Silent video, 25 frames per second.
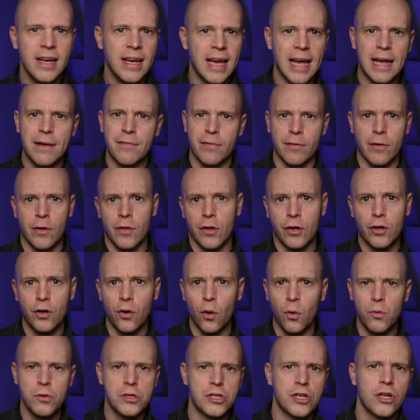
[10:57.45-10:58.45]
either at the
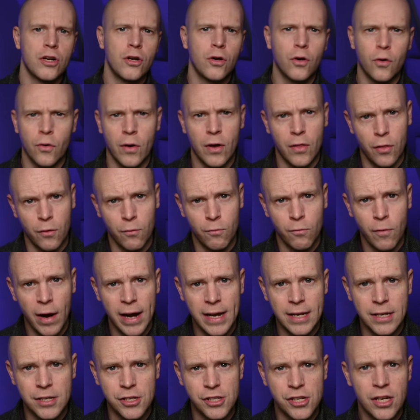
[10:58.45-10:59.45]
course or at the
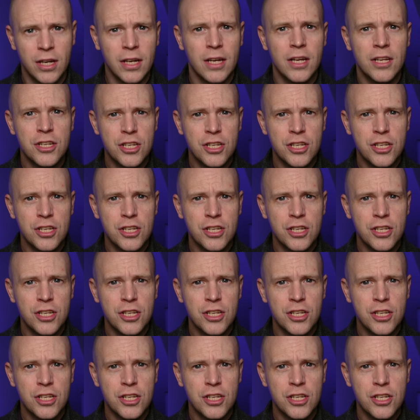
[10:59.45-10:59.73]
range,